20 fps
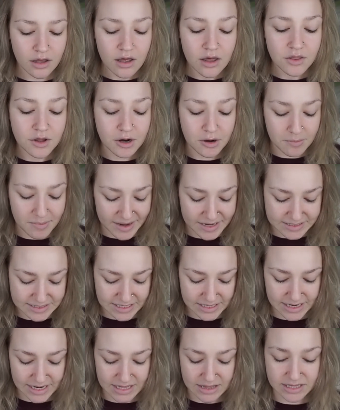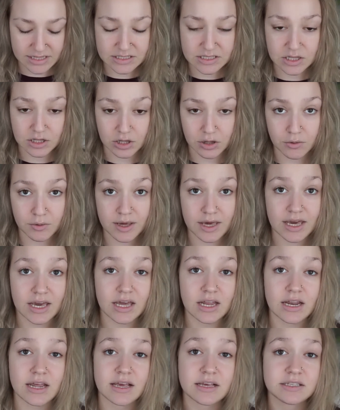They're amazing, and this glow
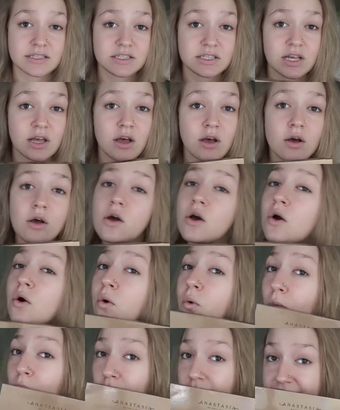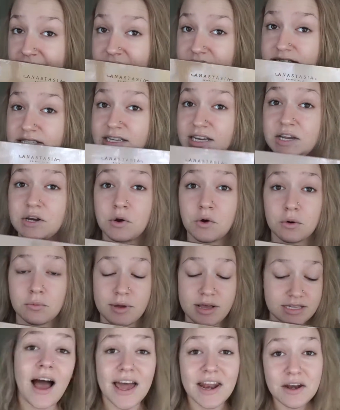kit is quite
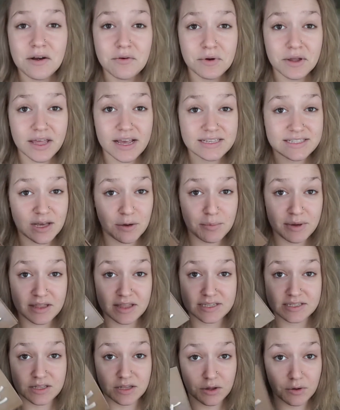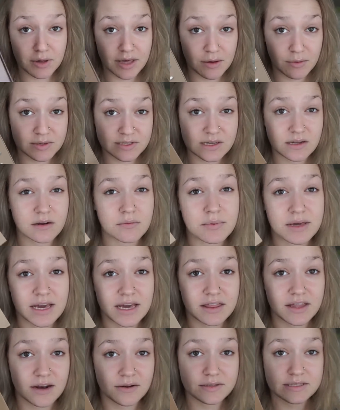enormous. I didn't realize how big this glow kit was gonna be.
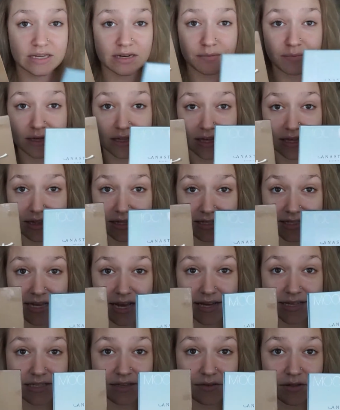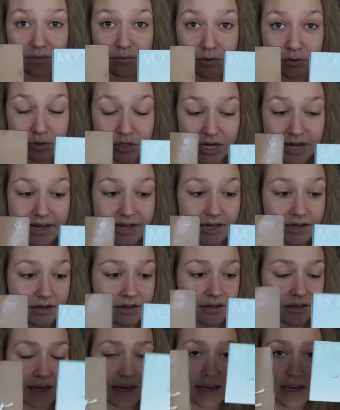I thought it was gonna be like the size of the
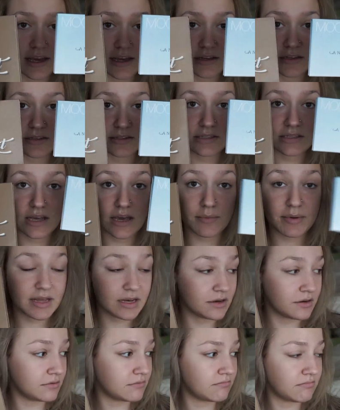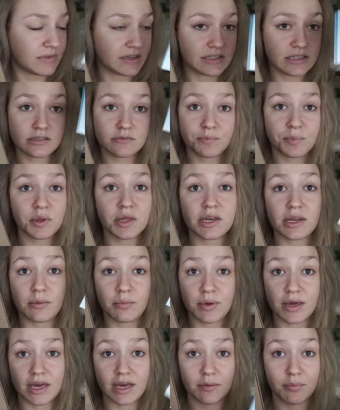Moonchild, and I mean, this is plenty
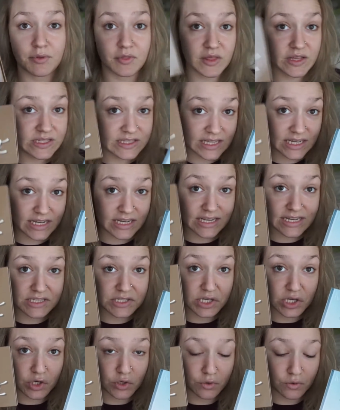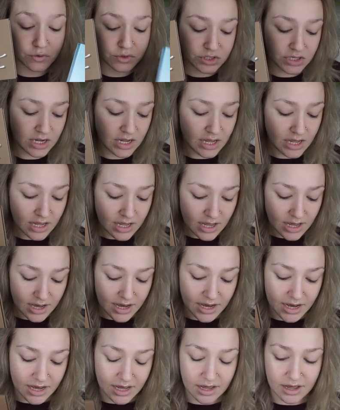big, but this thing is huge.
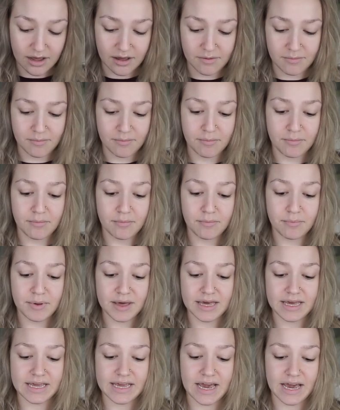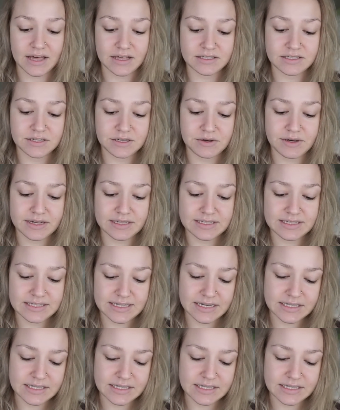But yeah, so you get